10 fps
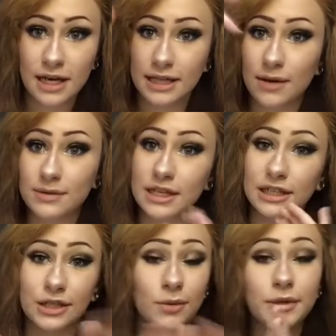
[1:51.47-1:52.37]
and that was,
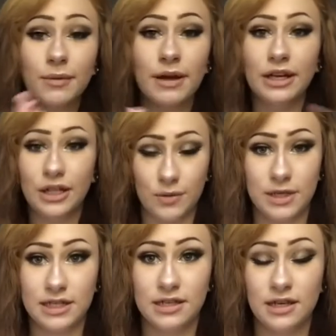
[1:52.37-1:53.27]
like, the only way to do
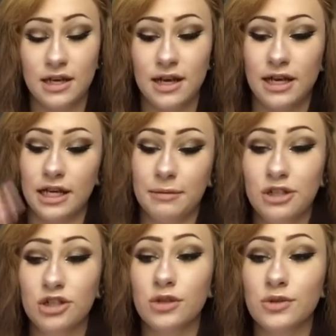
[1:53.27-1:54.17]
it. You had to
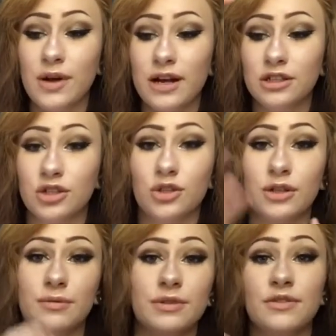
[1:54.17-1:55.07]
make sure there was no air in there so
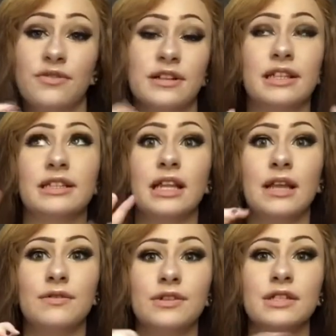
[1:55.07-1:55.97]
that it wouldn't affect, like, the
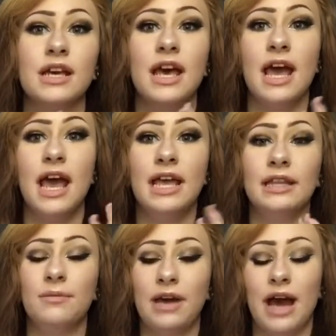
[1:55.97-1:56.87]
levels.
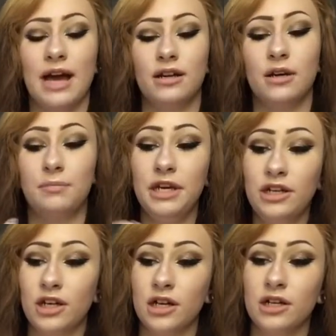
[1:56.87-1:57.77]
And then we had a
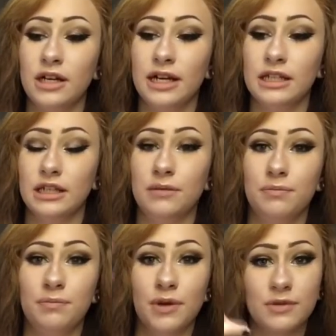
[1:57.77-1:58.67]
beaker, and
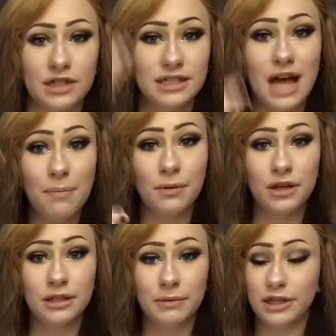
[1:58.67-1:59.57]
there was a stopper
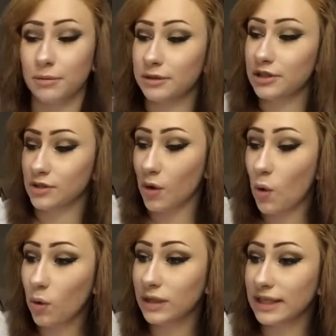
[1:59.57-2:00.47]
on the beaker, but there's a
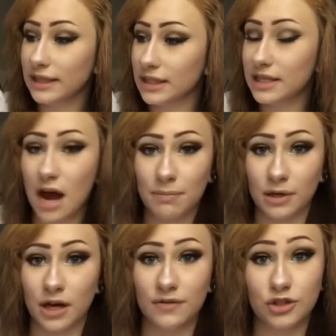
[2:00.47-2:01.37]
hole in the
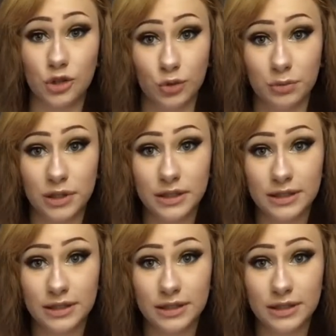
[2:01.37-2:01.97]
stopper of a tube,